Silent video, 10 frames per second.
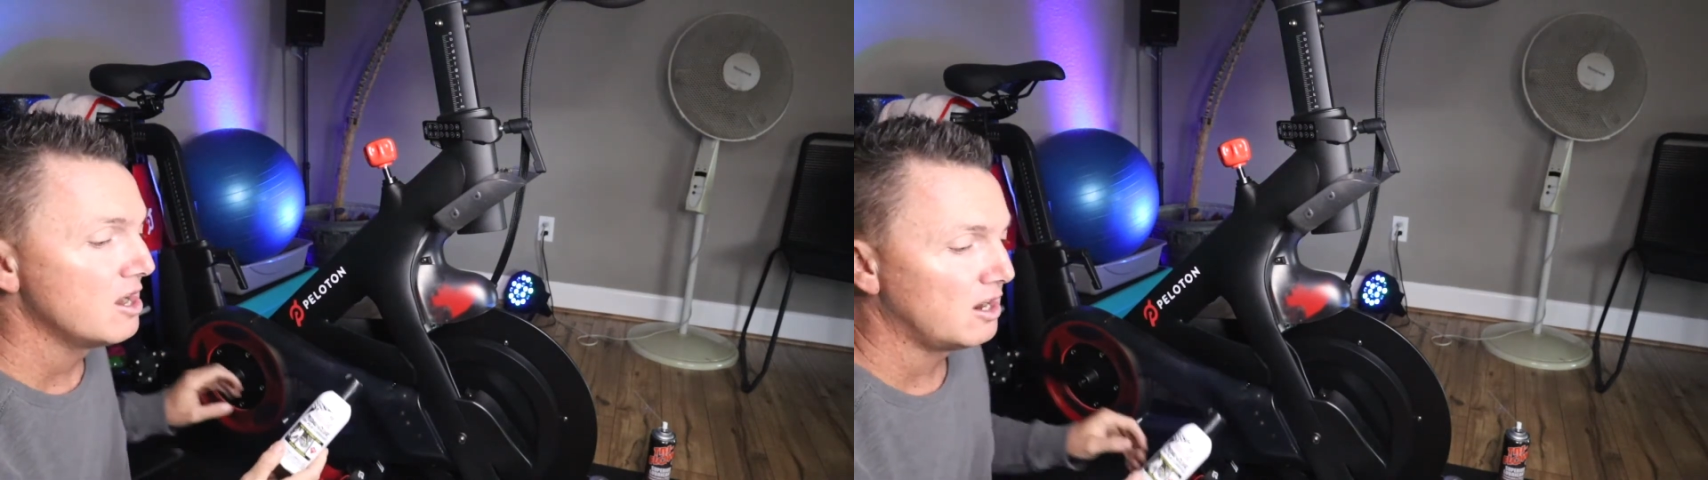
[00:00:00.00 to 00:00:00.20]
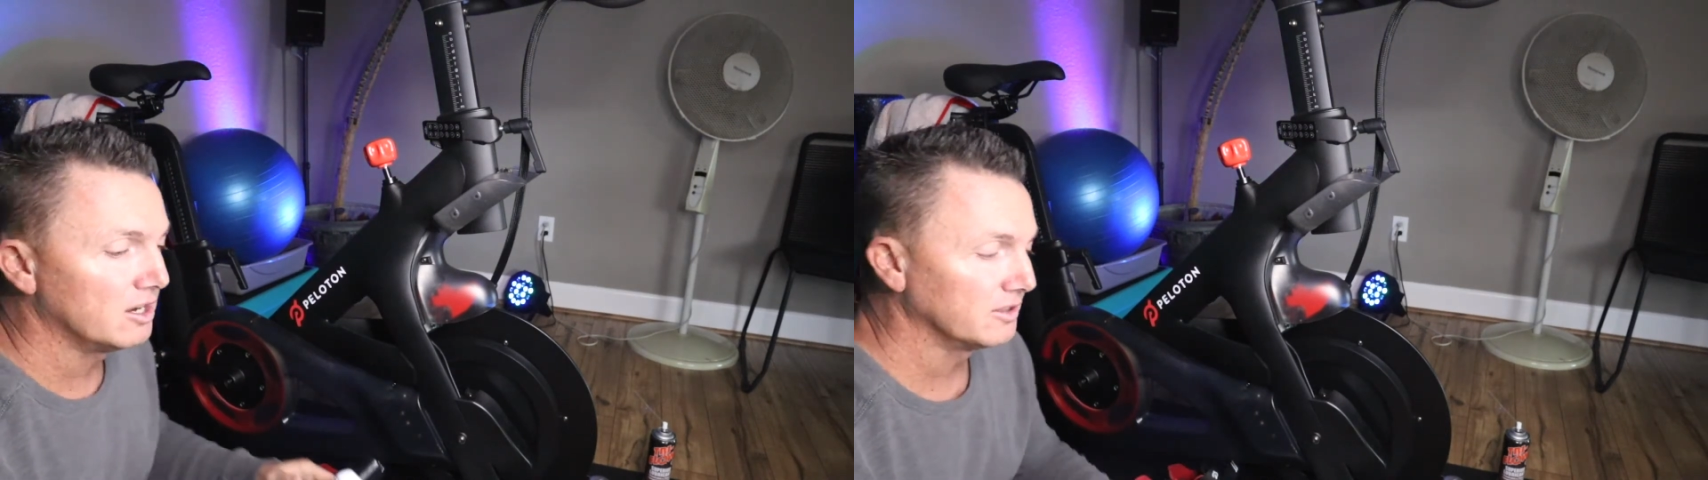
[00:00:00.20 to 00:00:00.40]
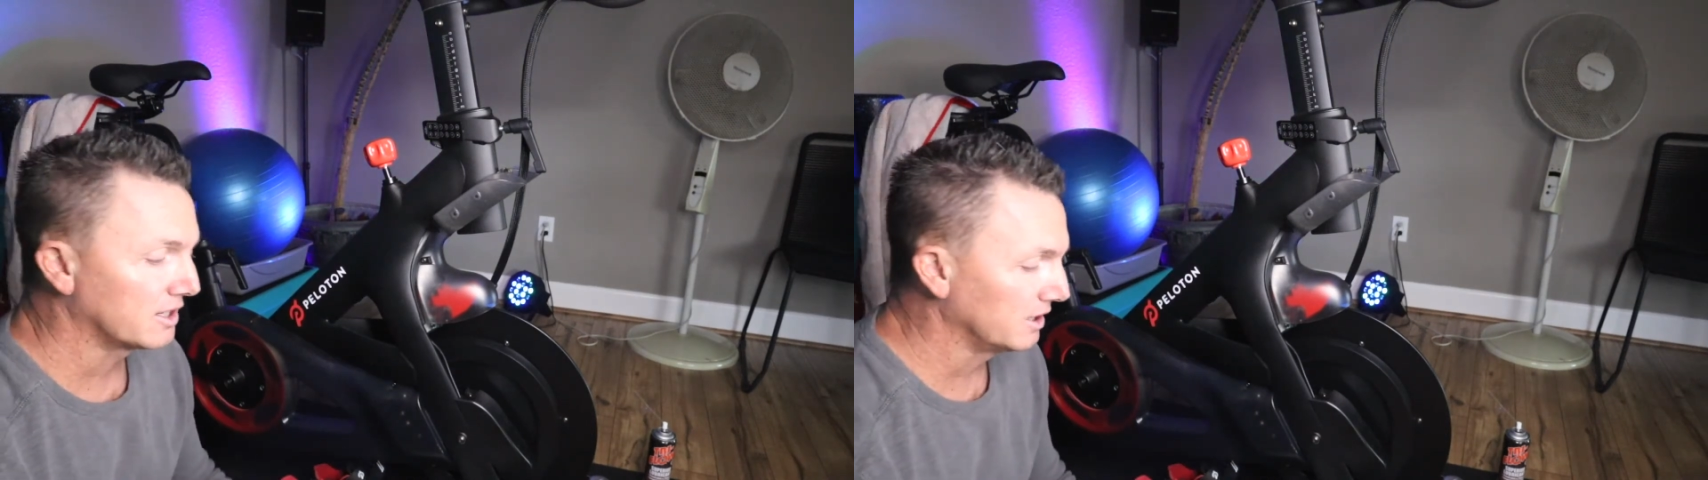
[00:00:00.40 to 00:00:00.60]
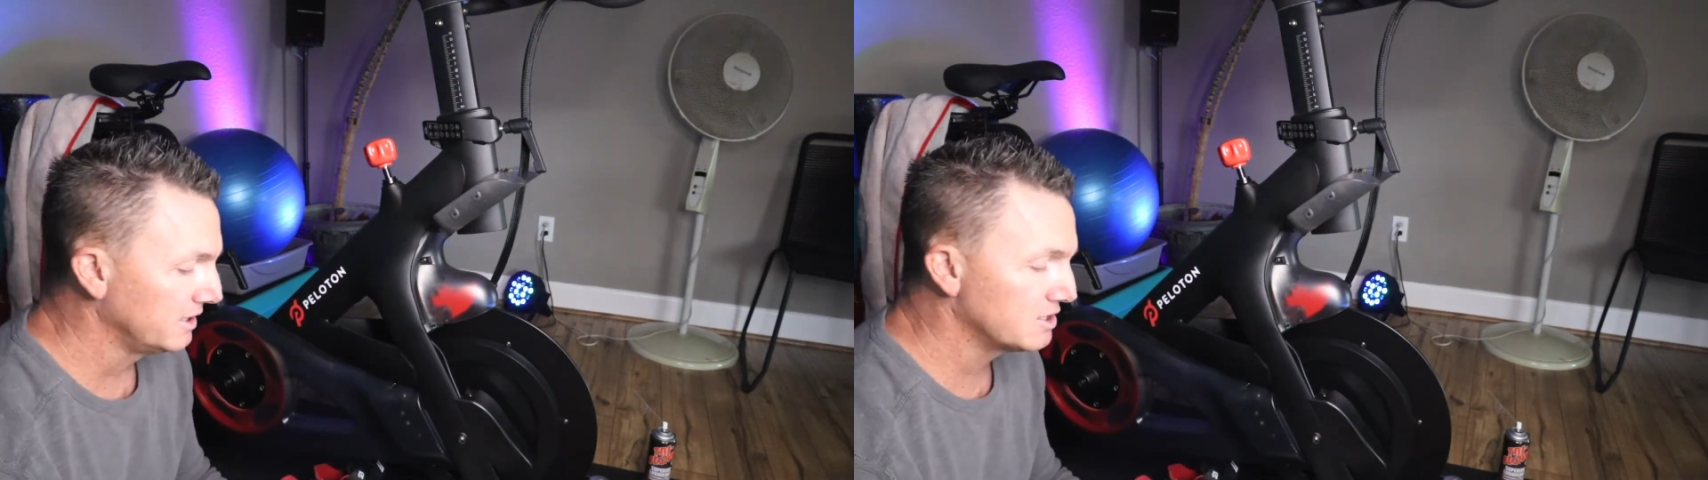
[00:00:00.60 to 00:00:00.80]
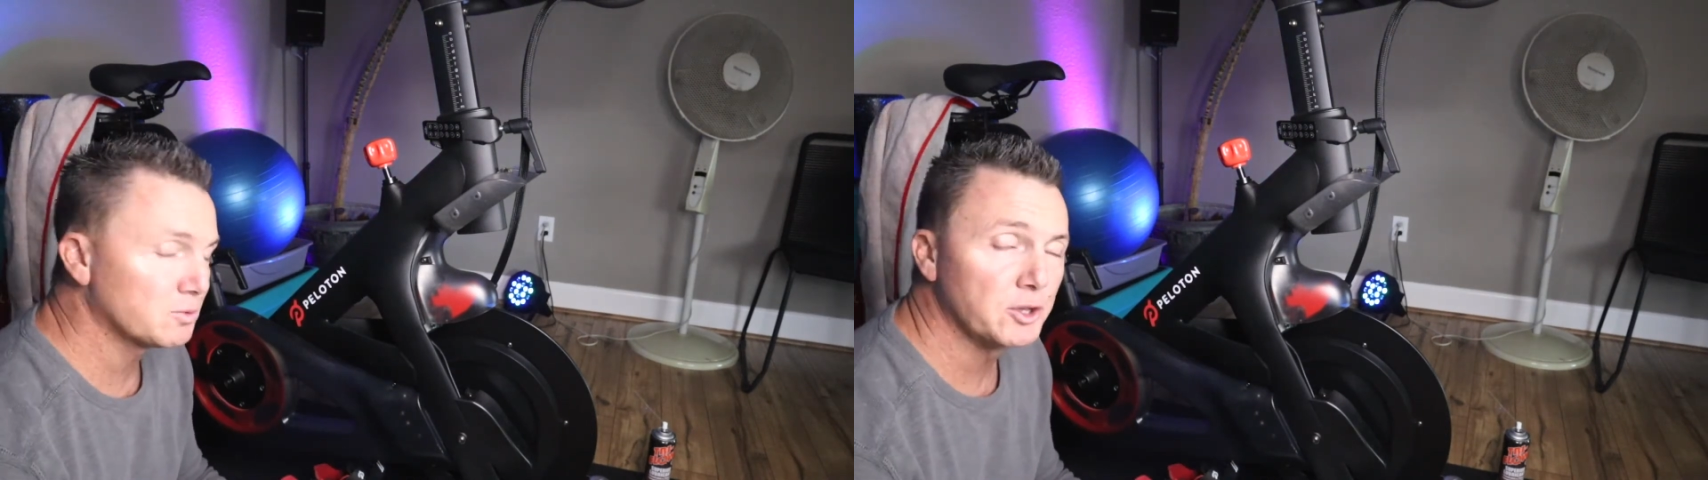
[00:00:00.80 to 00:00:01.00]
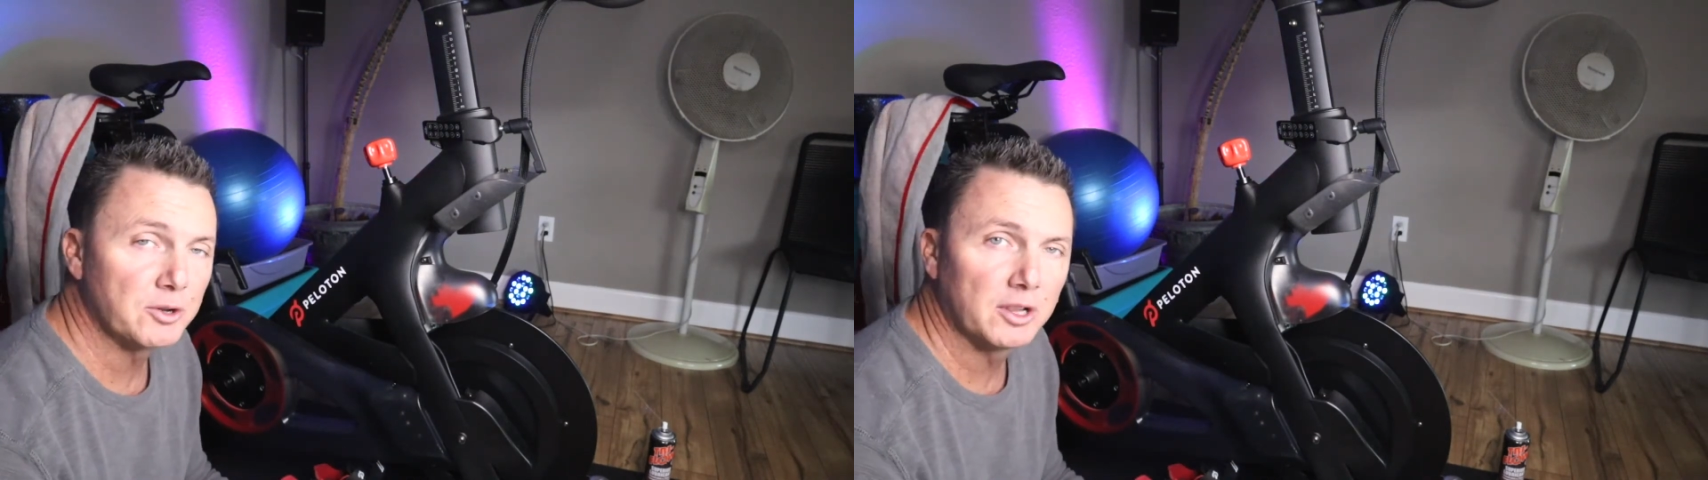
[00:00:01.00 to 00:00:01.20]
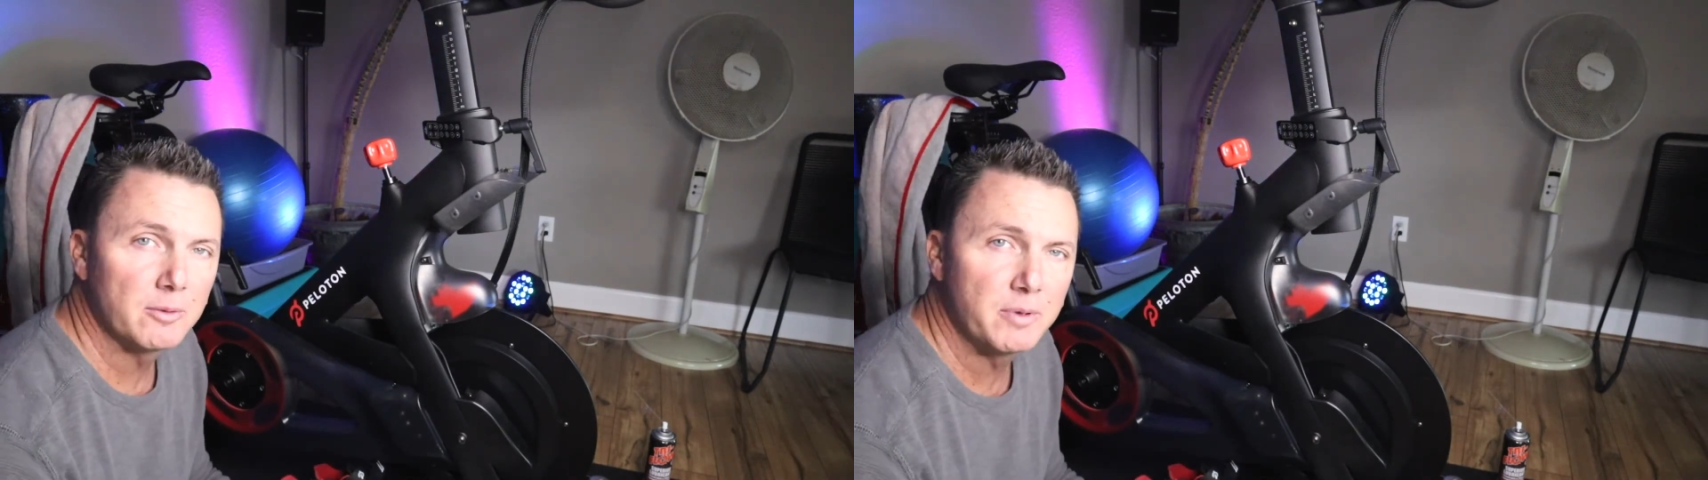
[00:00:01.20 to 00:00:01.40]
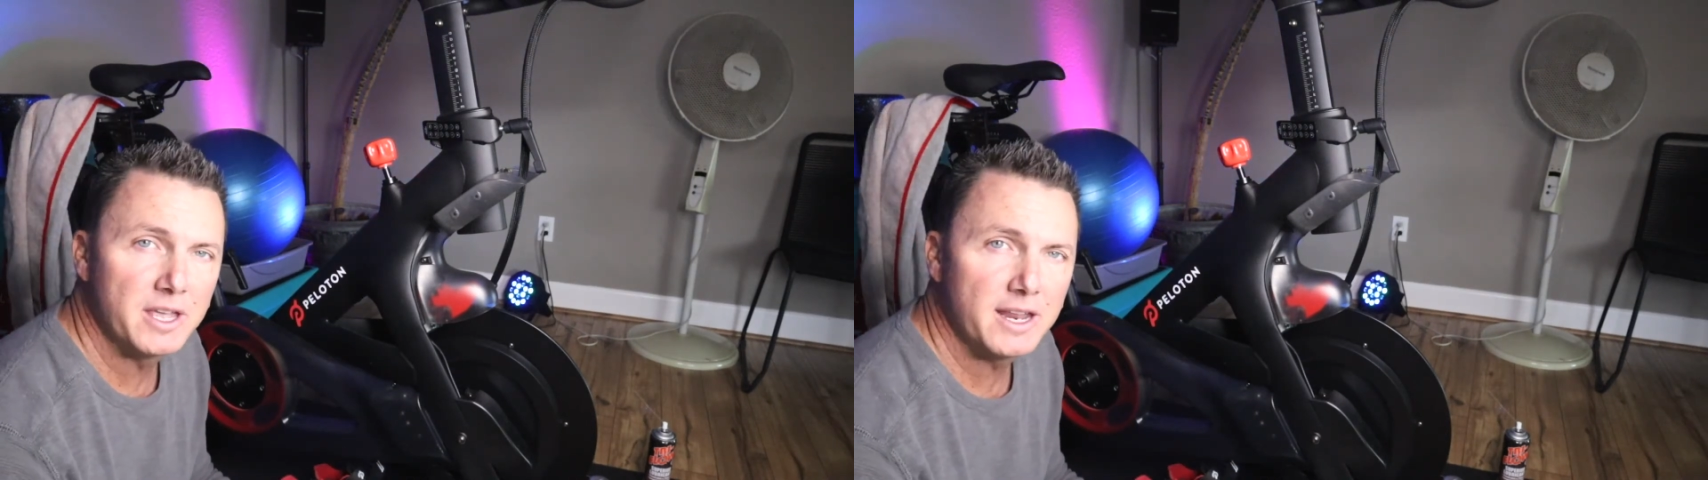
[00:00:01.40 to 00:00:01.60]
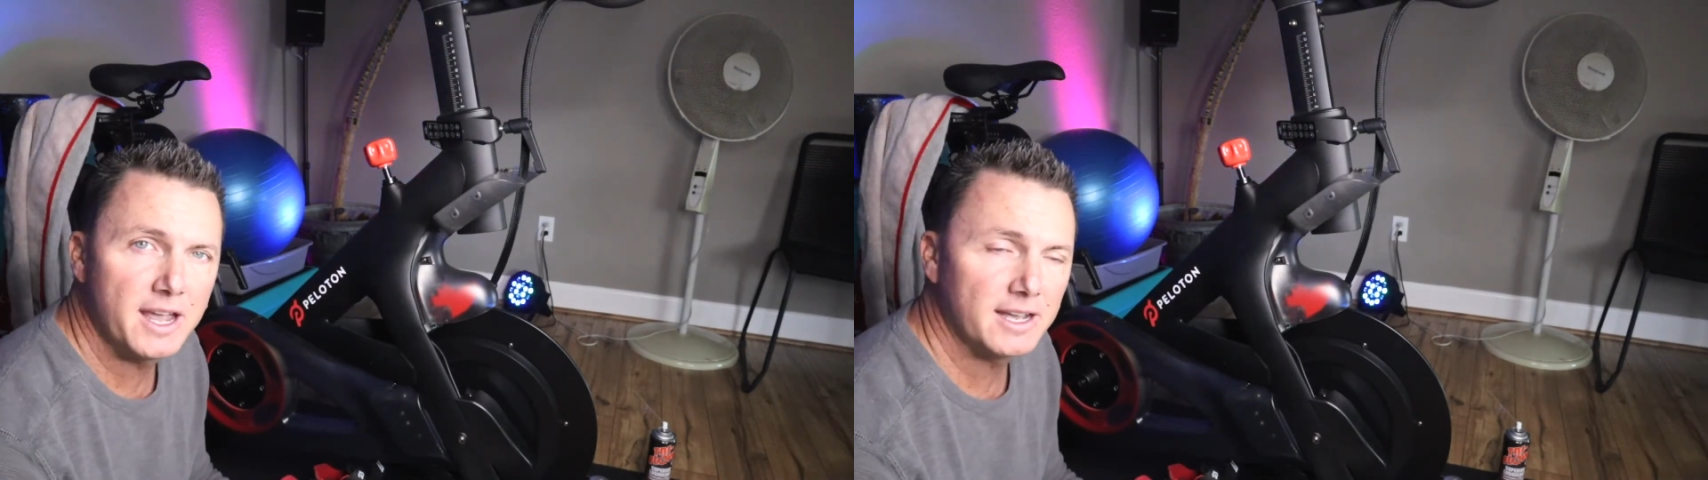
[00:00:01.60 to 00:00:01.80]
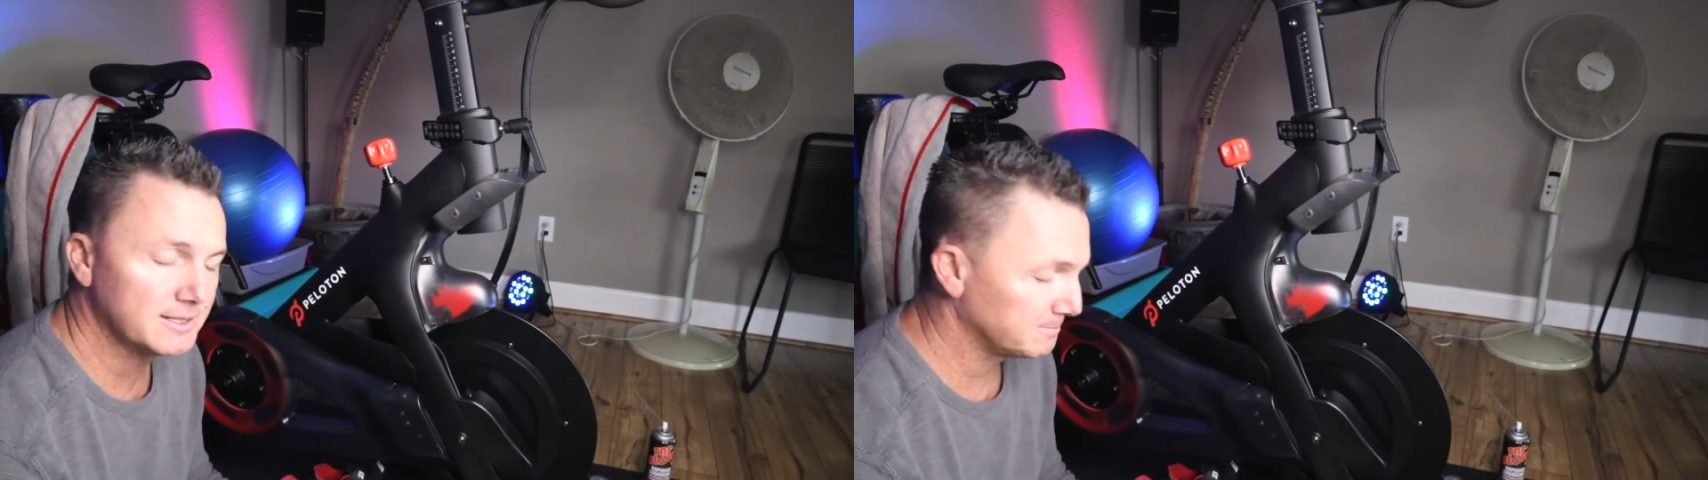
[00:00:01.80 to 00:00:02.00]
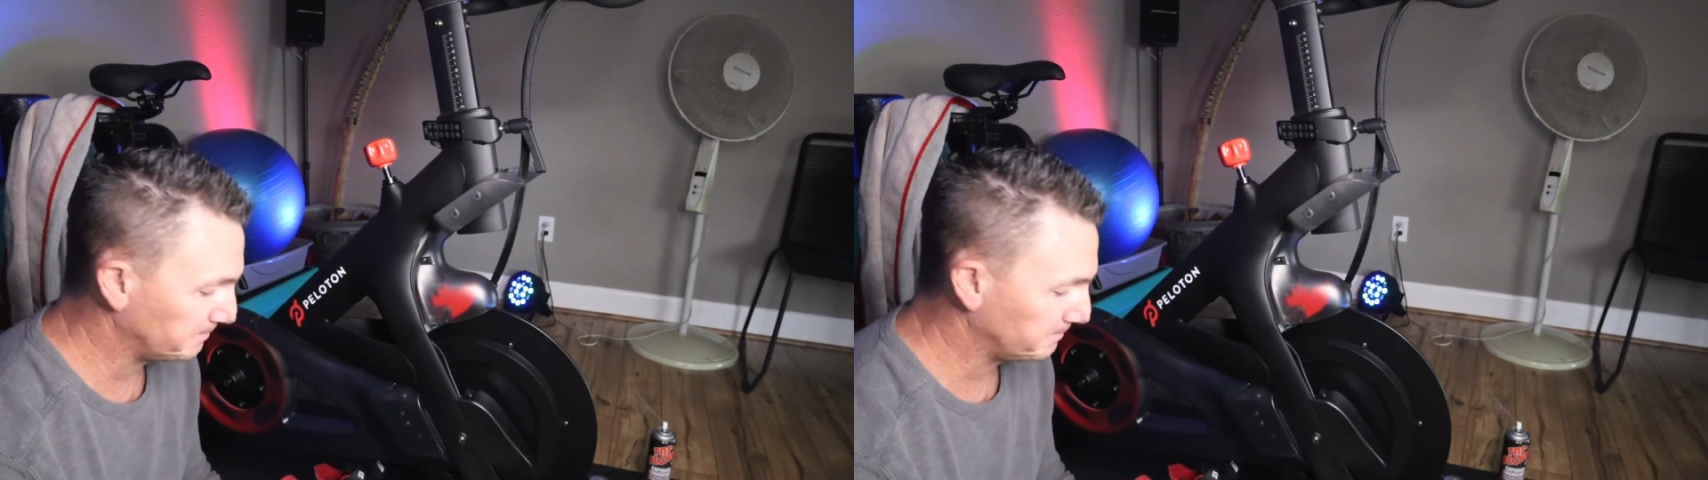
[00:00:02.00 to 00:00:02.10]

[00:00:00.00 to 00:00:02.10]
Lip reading: on the cleats where you clip in at.